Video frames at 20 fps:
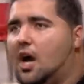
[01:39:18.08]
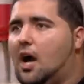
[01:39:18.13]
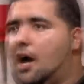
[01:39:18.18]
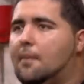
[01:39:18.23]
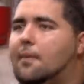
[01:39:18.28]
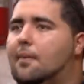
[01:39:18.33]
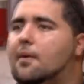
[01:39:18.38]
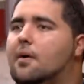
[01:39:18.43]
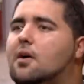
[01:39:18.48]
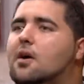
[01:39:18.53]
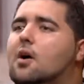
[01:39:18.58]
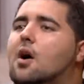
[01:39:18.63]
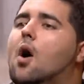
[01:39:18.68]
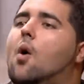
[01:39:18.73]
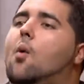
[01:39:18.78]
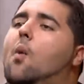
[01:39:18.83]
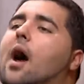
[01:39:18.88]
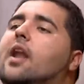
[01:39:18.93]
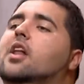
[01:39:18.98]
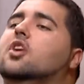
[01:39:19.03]
Put food on the
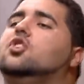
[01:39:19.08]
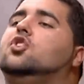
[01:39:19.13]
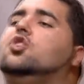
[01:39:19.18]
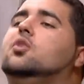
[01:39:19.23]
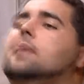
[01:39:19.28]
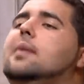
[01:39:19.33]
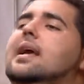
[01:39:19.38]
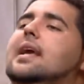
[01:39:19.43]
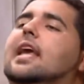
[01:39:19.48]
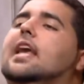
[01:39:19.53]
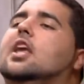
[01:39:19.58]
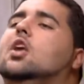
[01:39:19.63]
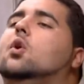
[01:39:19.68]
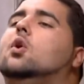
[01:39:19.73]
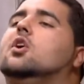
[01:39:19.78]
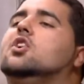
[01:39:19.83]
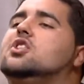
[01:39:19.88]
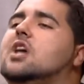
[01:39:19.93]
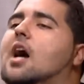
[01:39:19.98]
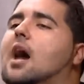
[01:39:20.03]
grill and sit there and watch
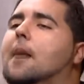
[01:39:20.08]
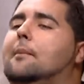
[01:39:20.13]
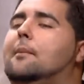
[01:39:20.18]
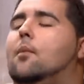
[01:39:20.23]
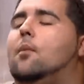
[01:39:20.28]
it cook.